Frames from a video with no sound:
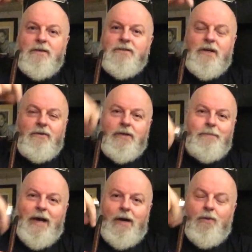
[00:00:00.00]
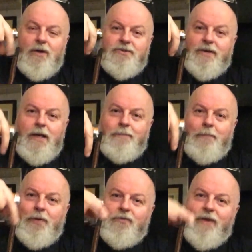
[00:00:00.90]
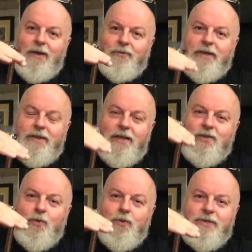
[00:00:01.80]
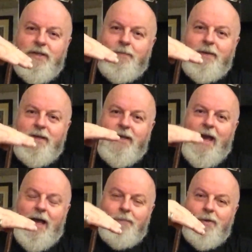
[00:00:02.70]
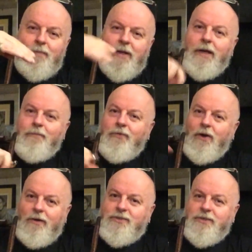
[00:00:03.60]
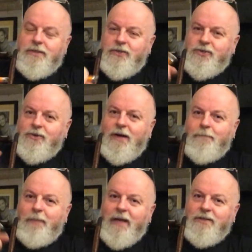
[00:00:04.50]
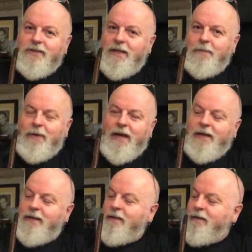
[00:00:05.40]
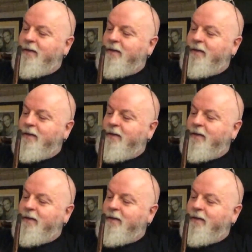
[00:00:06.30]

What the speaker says: So no matter what tape I put round it, there's always going to be a gap, and I'm not going to try bending it back